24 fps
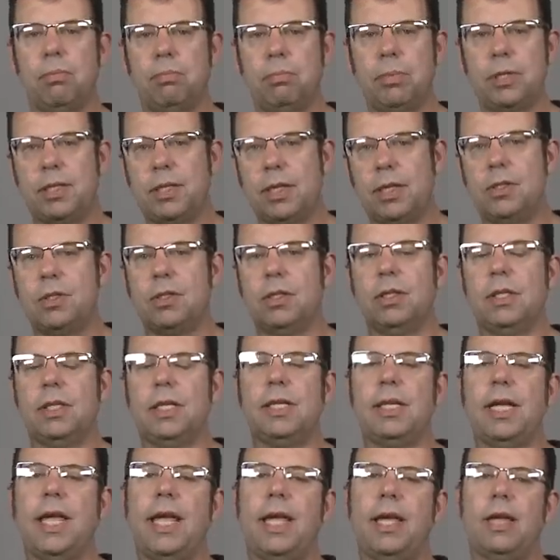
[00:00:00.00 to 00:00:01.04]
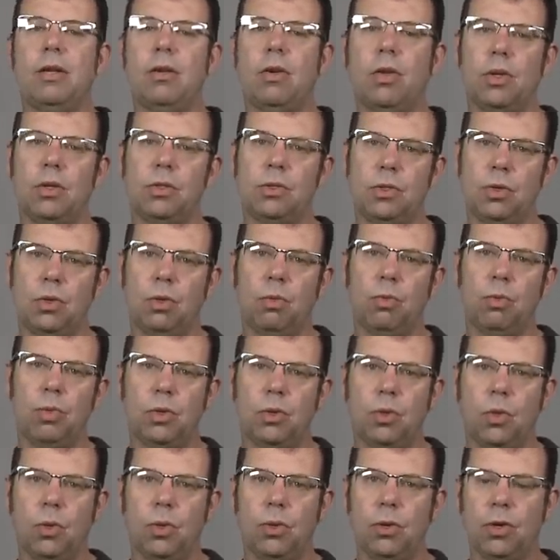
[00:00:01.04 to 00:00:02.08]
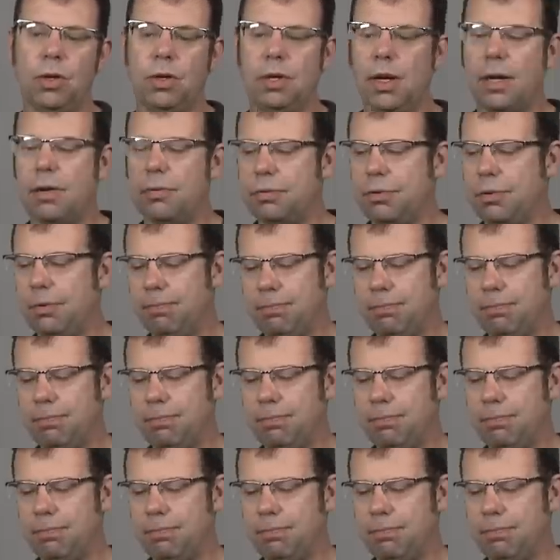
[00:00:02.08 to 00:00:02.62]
potentially and also record on off.